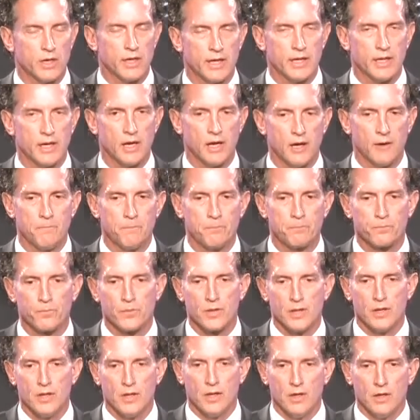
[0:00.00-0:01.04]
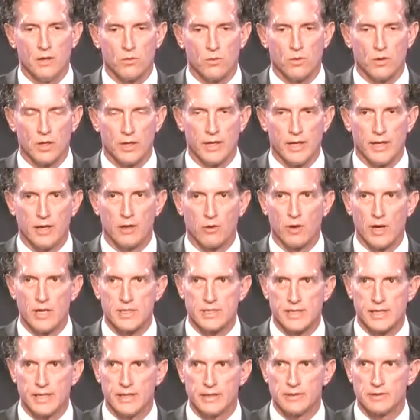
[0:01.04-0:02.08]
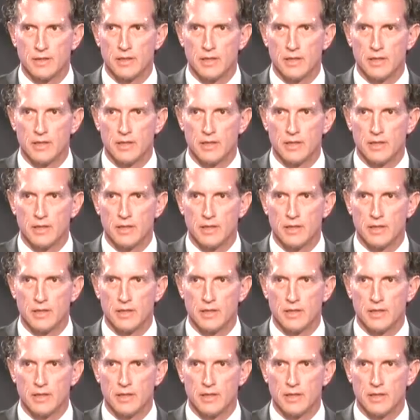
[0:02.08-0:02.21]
a, um, really interesting